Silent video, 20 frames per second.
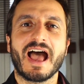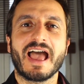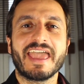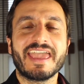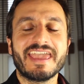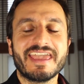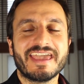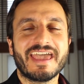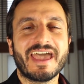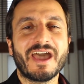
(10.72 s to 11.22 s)

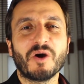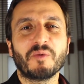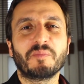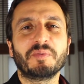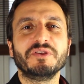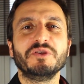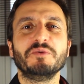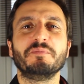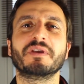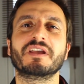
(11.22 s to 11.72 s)
here
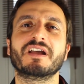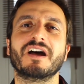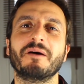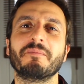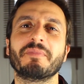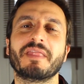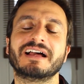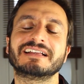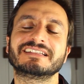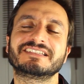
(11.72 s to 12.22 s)
helping you
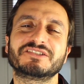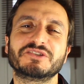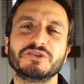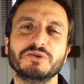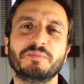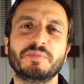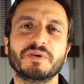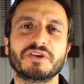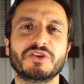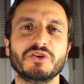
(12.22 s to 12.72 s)
become that
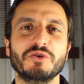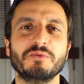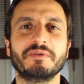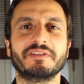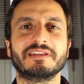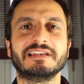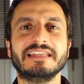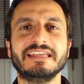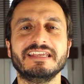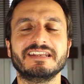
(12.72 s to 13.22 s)

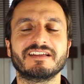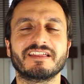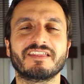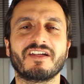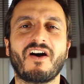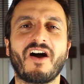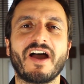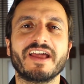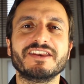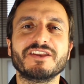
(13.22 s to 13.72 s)
superhuman leader
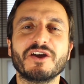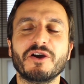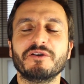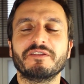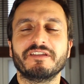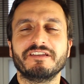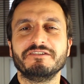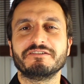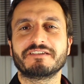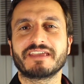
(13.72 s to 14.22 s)
that I know
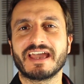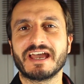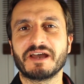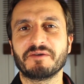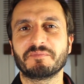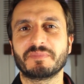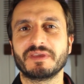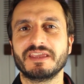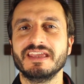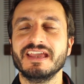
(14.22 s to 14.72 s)
that you
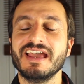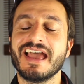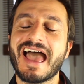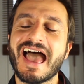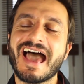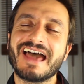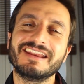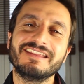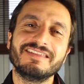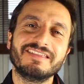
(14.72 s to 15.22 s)
can be.
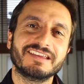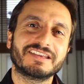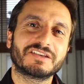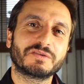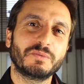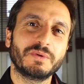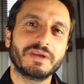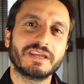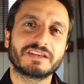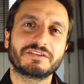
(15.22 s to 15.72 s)
And in
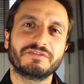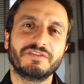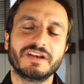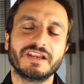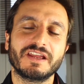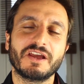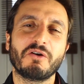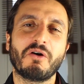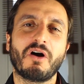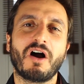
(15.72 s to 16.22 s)
this week's
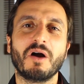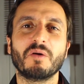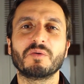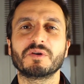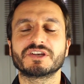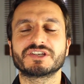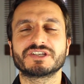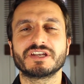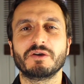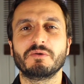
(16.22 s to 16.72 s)
video, I
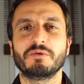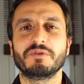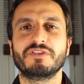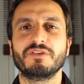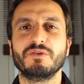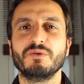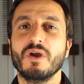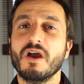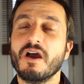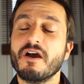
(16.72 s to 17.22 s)
want to share with
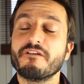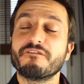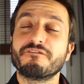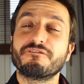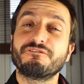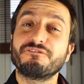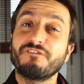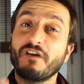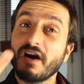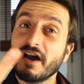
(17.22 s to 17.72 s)
you
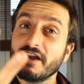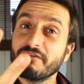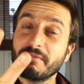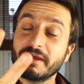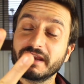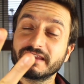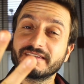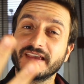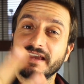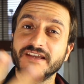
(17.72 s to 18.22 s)
five
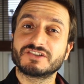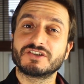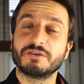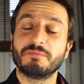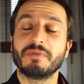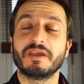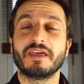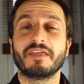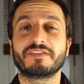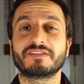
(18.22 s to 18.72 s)

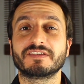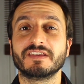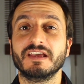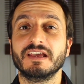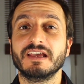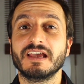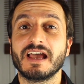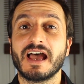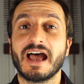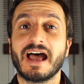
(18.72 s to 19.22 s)
meditation myths
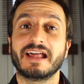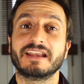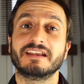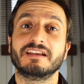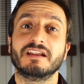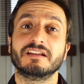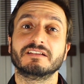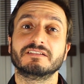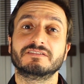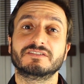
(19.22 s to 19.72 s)

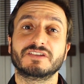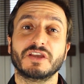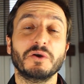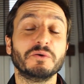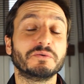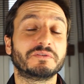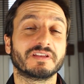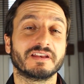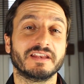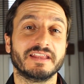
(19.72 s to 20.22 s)
and
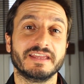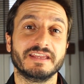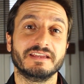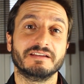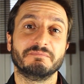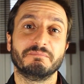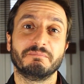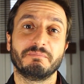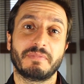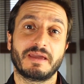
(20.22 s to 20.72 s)

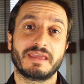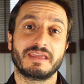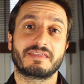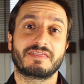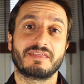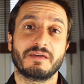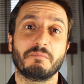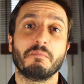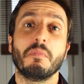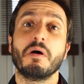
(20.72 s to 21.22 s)
totally
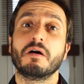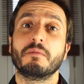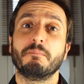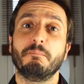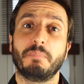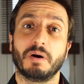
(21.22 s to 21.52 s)
make them